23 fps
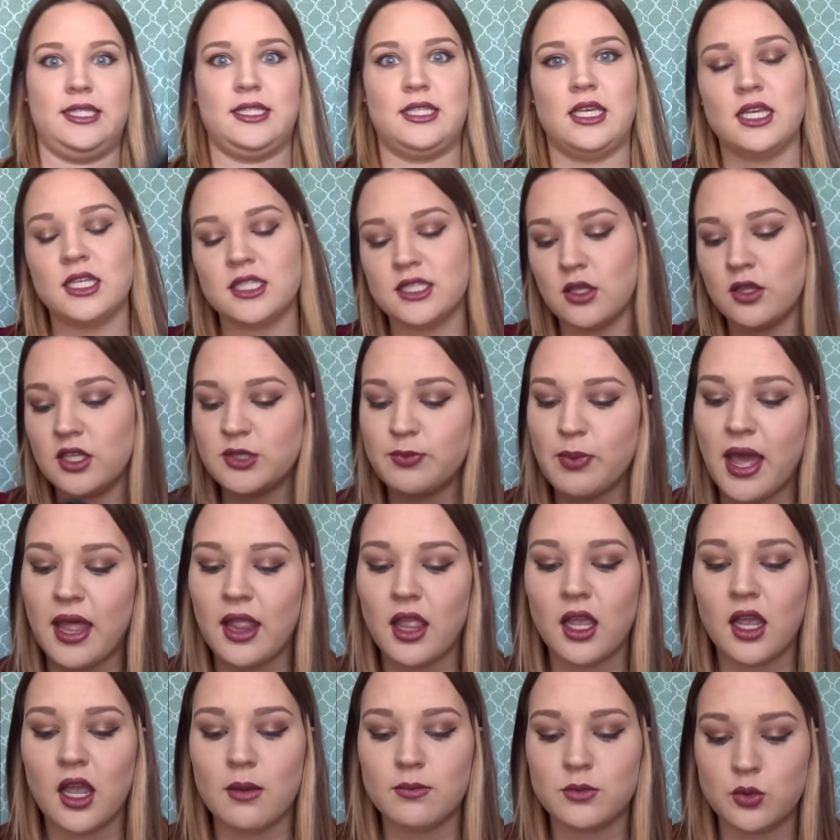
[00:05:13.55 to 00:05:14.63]
So this
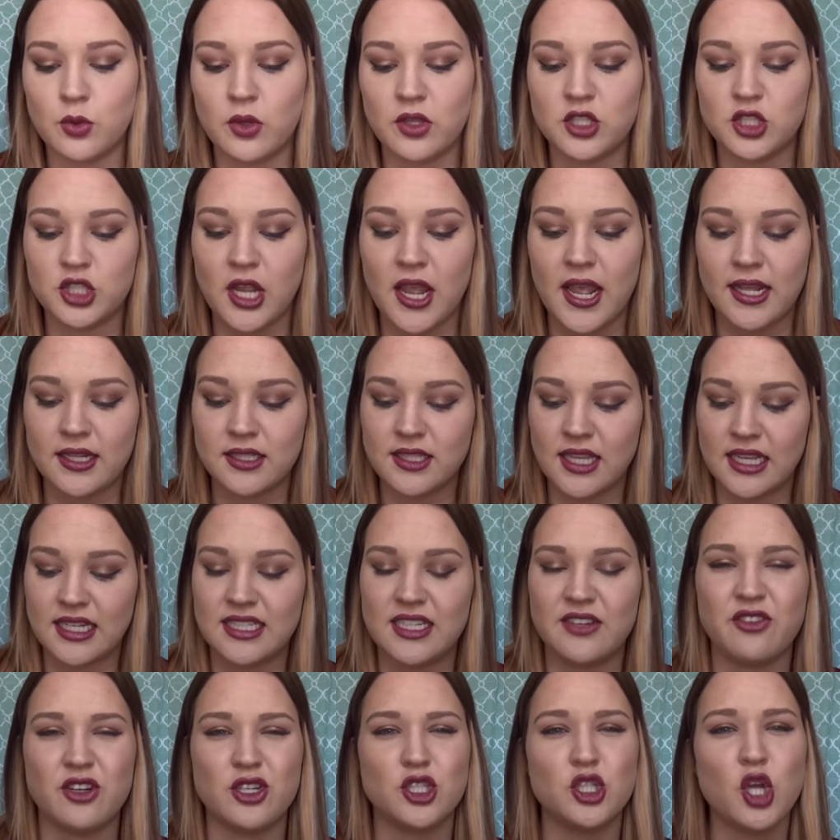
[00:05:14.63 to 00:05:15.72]
palette comes with shades, like
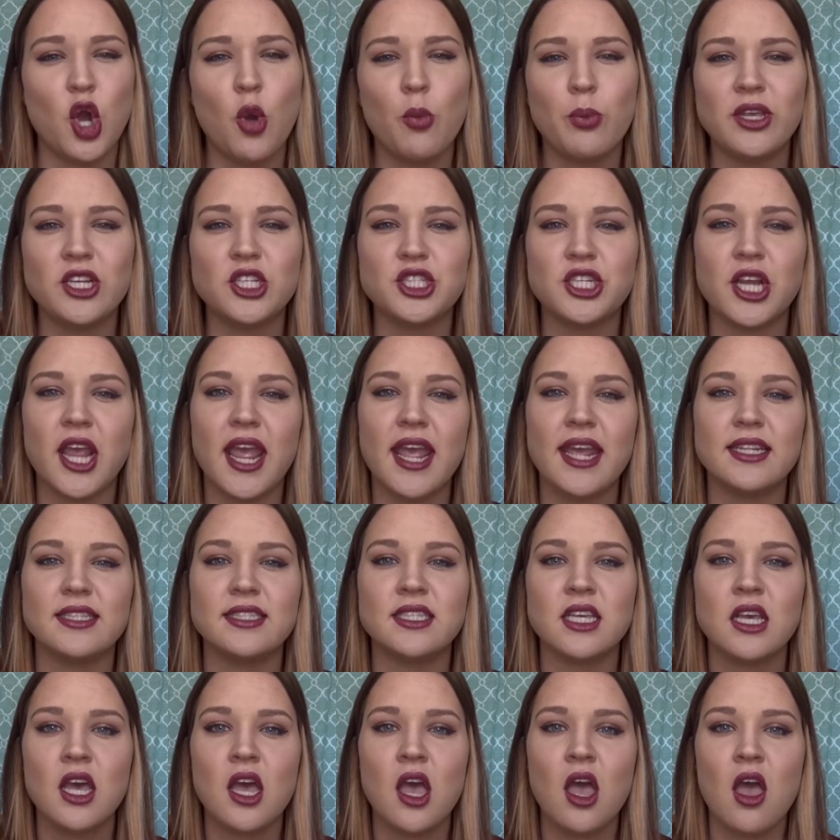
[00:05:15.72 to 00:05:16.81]
different taupey
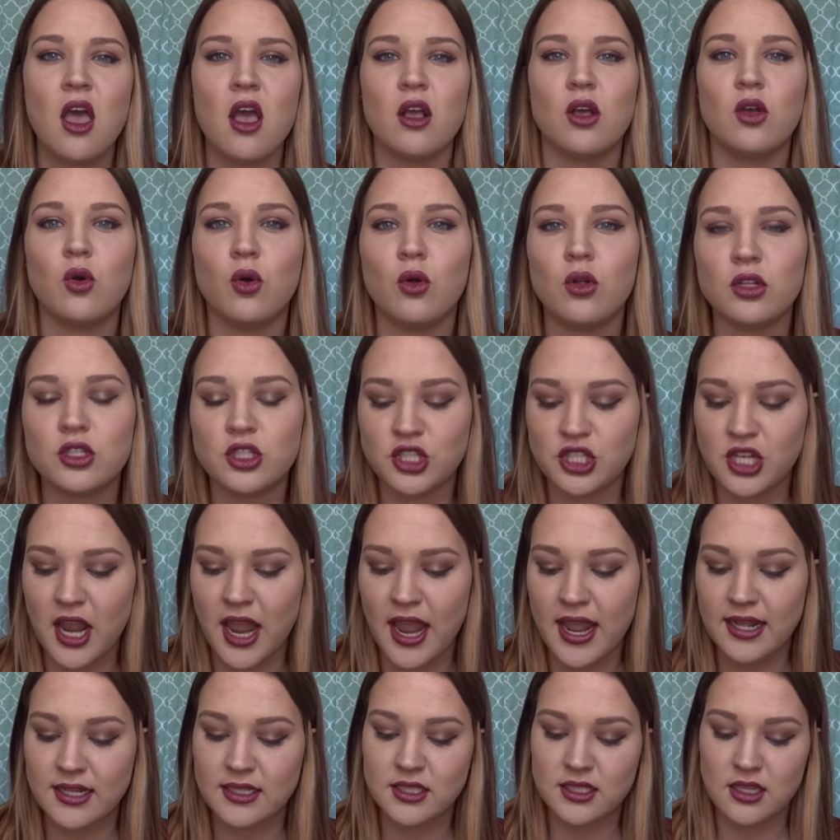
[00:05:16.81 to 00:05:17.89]
shades, gold
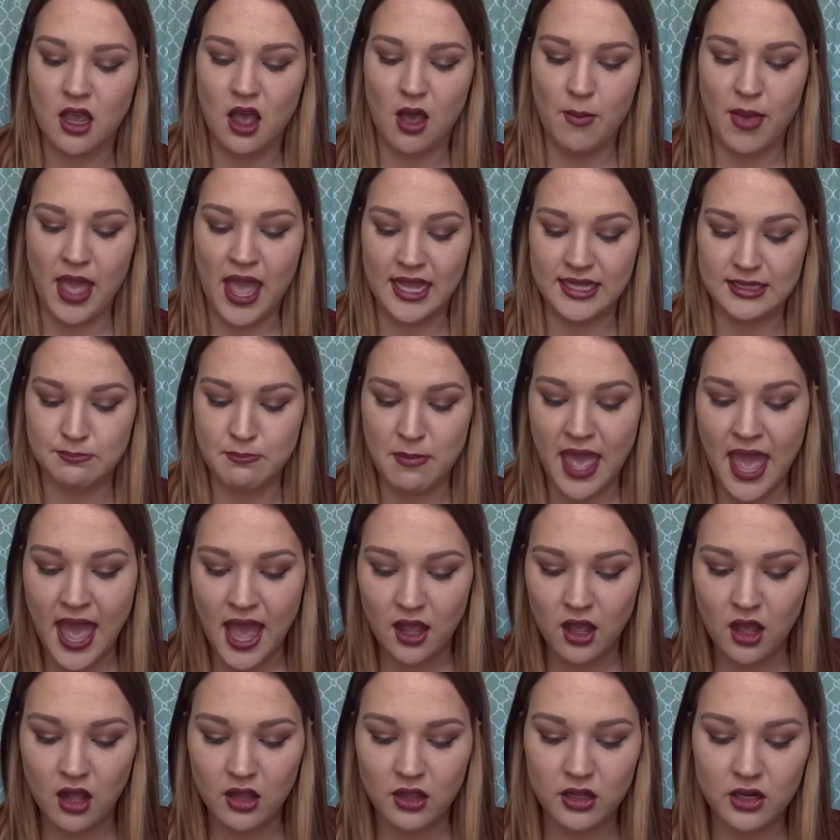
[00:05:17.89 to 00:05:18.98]
shades, it has
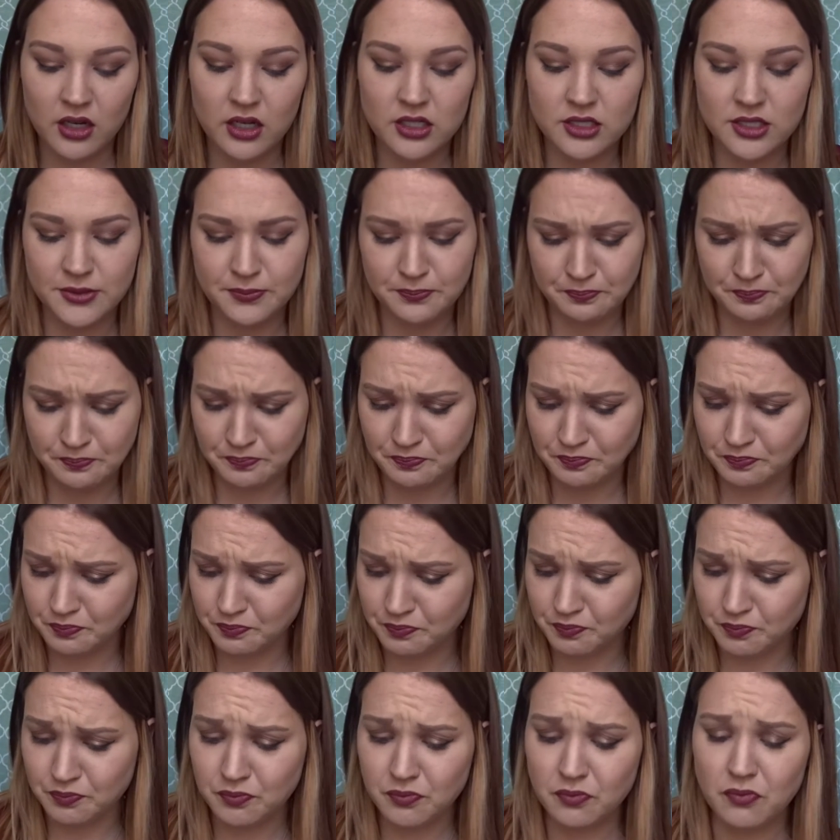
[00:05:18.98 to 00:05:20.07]
matte colors,
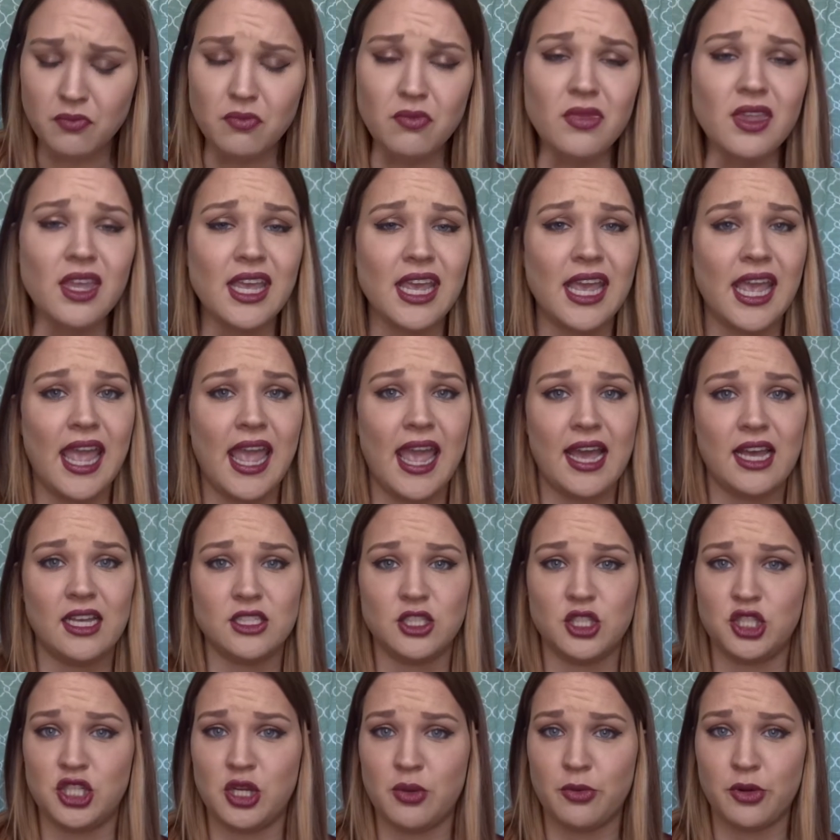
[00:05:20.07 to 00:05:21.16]
it
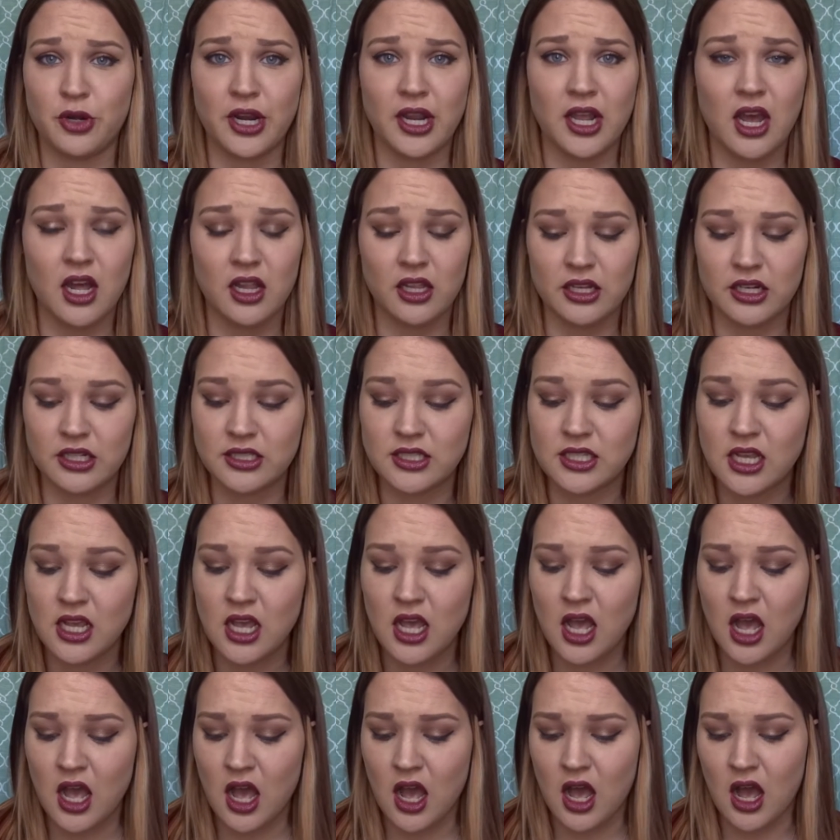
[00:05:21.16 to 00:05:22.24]
has shimmery colors,
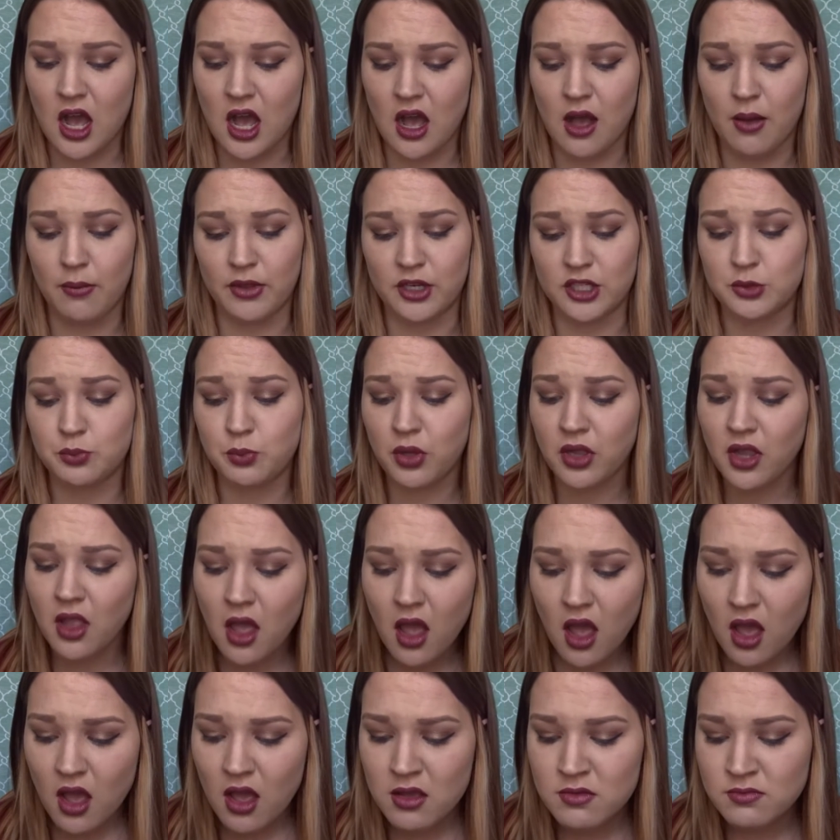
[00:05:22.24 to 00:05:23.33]
there's
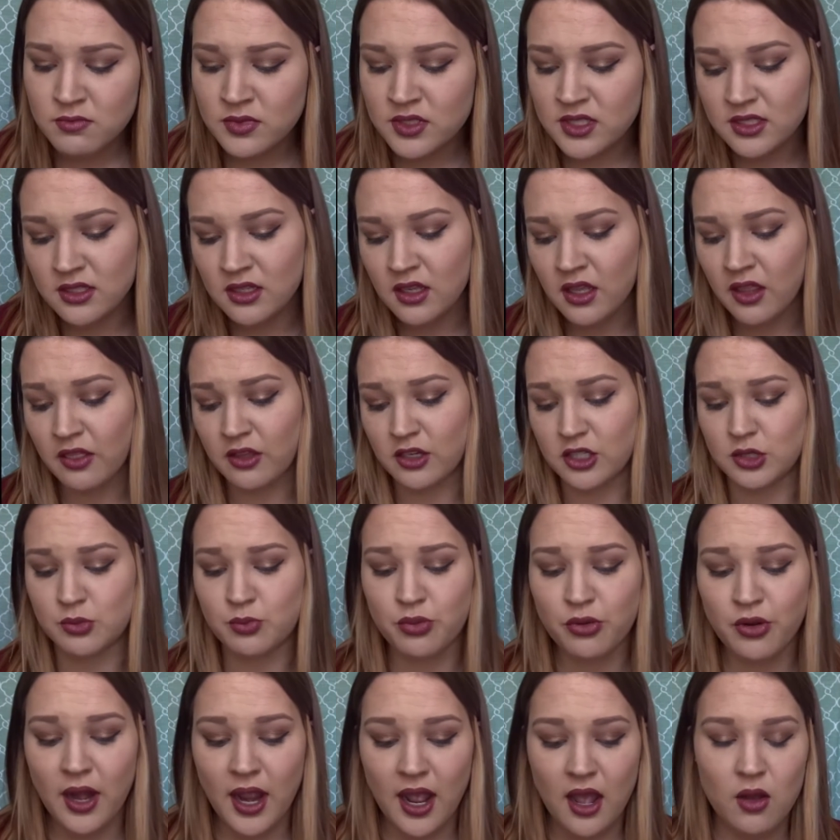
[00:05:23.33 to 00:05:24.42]
plums, there's
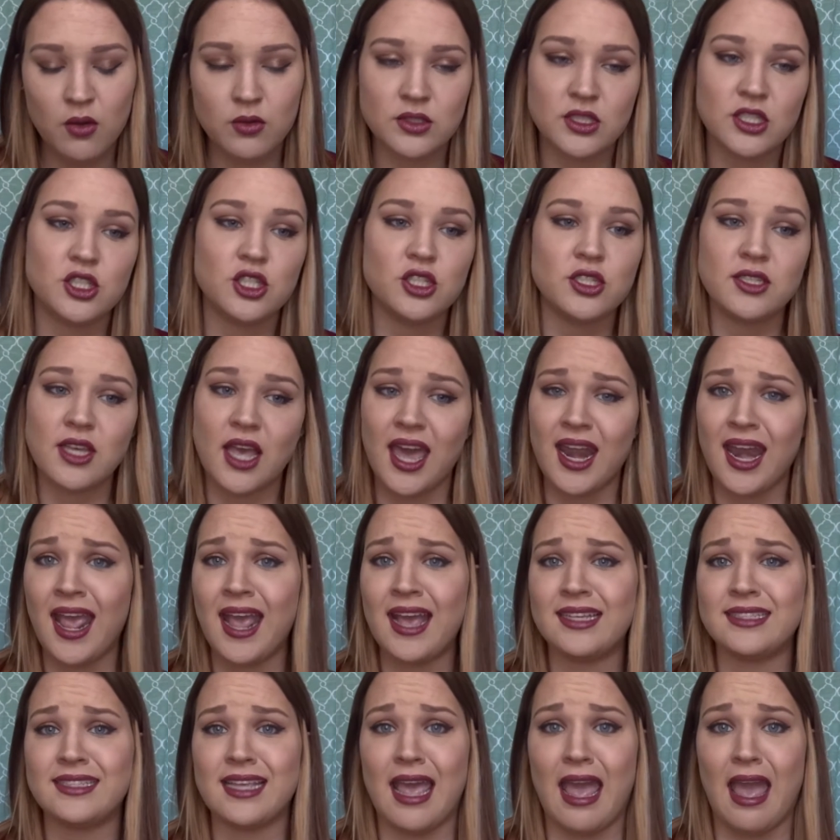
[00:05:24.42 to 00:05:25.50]
browns. It just kind of
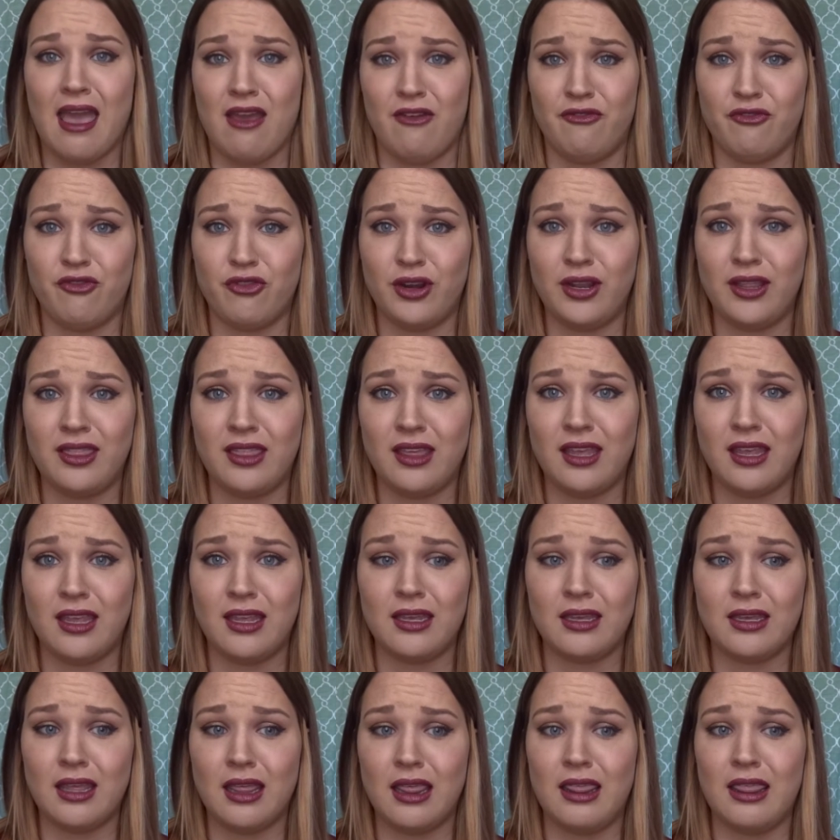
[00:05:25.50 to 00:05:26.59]
has
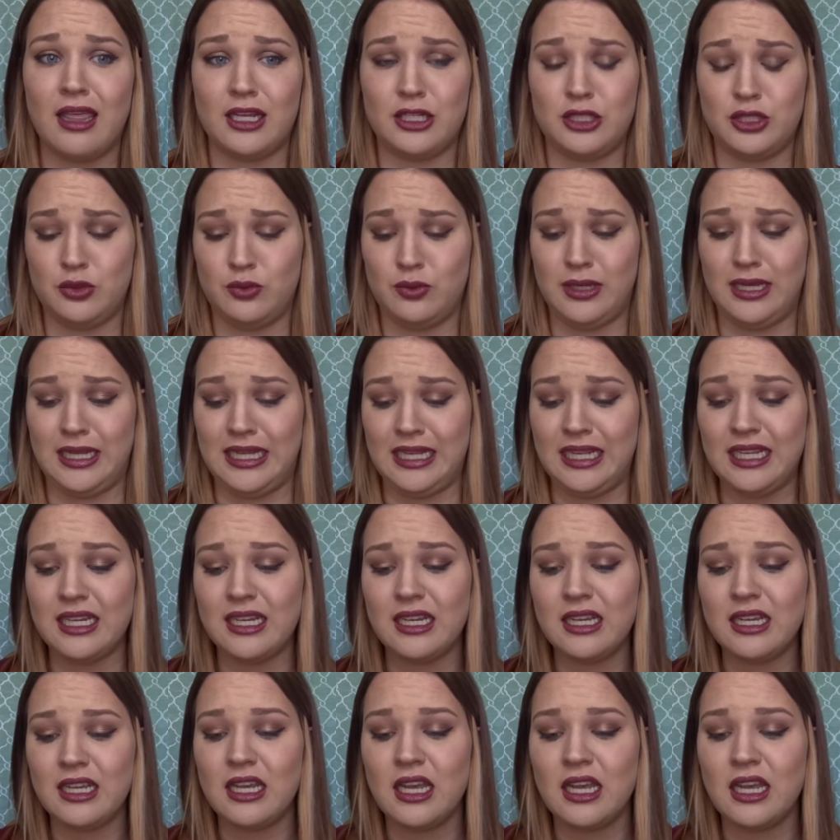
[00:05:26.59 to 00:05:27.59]
everything that you need.